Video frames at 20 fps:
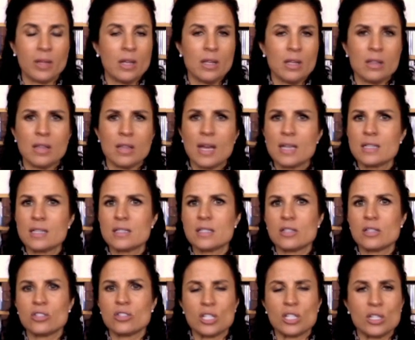That is
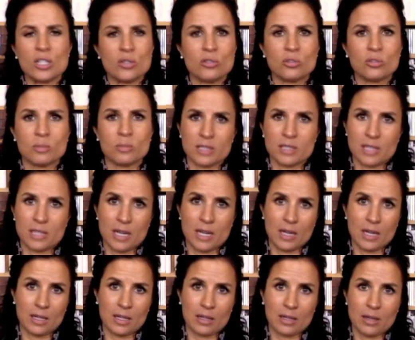such a huge
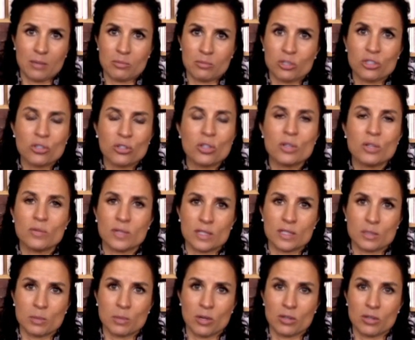mistake. I'm sure you've
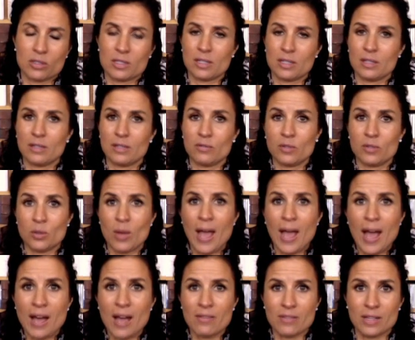experienced it, and if you
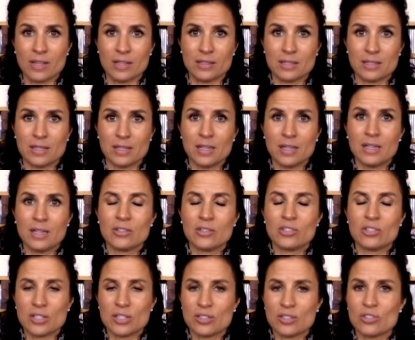haven't,
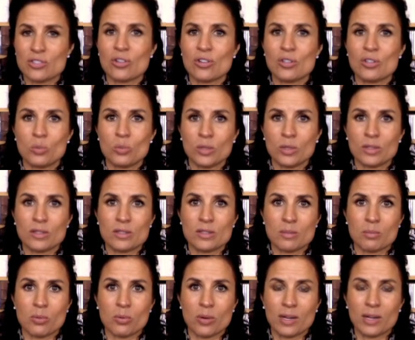chances are you will at some
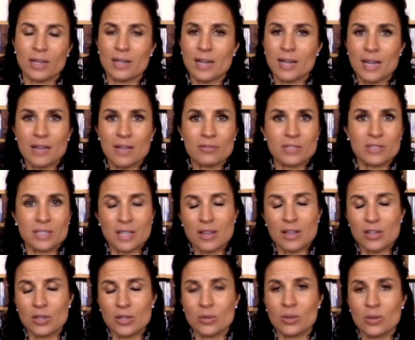point. And I have to tell
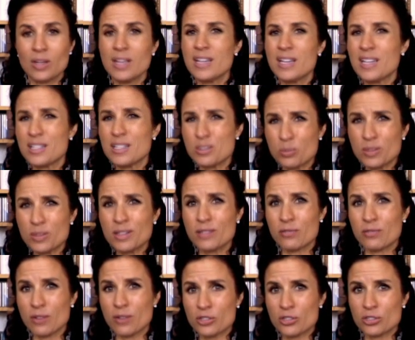you, it's really
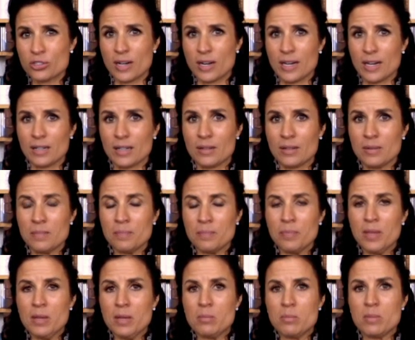frustrating
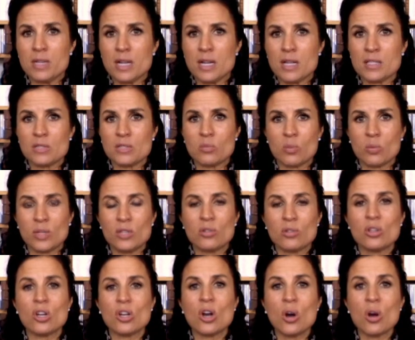because when you
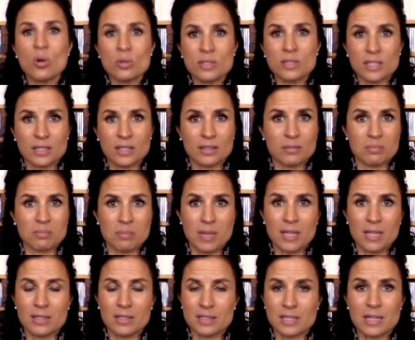go to
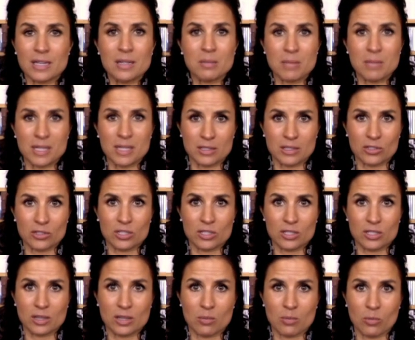send a message to
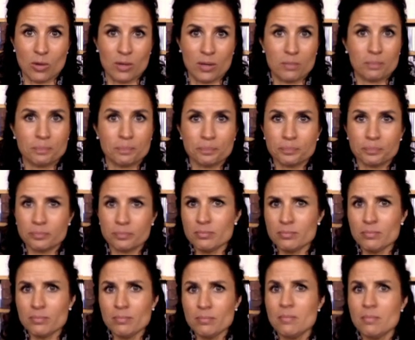someone,
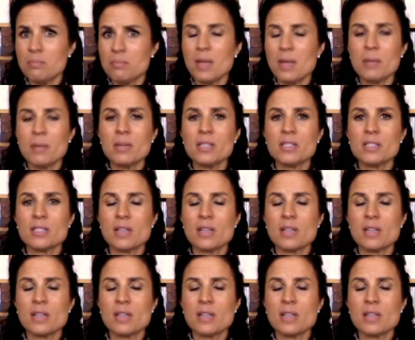maybe it's